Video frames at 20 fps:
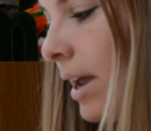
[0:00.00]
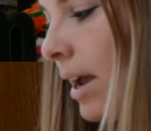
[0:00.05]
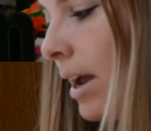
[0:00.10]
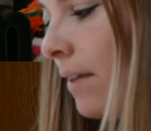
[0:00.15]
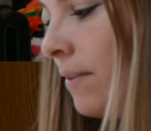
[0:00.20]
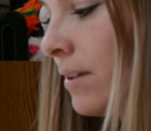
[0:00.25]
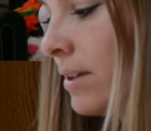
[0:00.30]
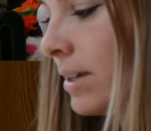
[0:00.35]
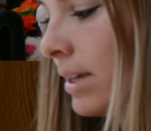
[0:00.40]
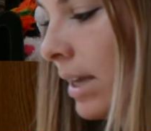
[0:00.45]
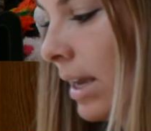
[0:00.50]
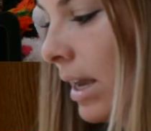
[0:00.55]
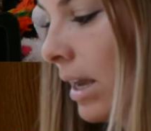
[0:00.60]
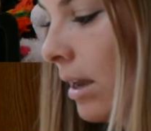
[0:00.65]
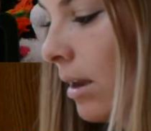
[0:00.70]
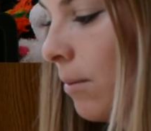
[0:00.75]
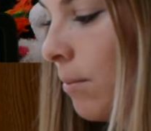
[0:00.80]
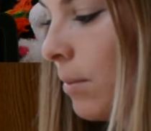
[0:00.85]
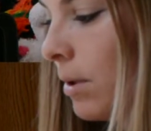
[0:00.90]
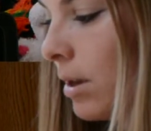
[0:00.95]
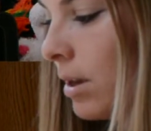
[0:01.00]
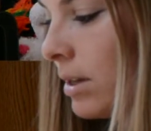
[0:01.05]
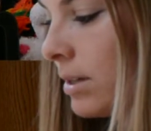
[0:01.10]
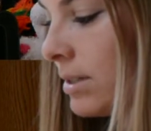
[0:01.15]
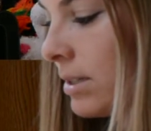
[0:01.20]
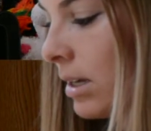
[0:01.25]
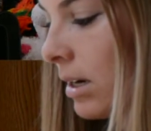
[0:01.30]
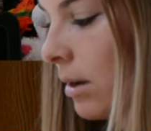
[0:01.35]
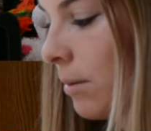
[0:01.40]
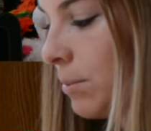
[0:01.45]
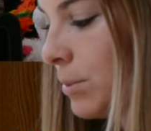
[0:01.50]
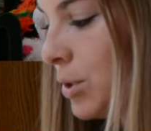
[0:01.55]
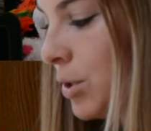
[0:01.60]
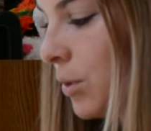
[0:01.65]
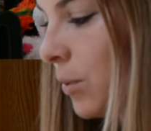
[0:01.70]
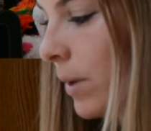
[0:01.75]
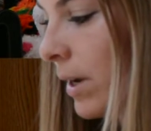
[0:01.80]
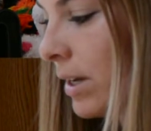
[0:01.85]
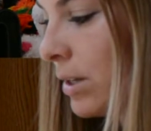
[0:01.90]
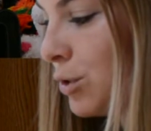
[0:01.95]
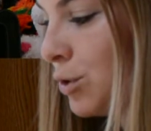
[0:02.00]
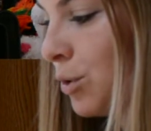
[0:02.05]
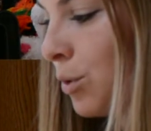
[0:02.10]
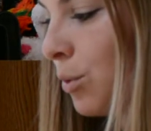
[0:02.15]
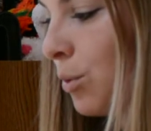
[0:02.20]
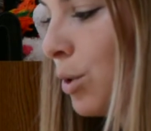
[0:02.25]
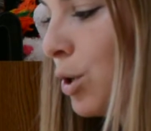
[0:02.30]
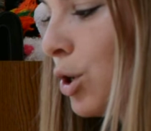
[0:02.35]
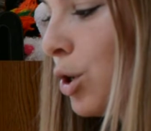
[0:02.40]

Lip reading: and the game is set up 2 ways, so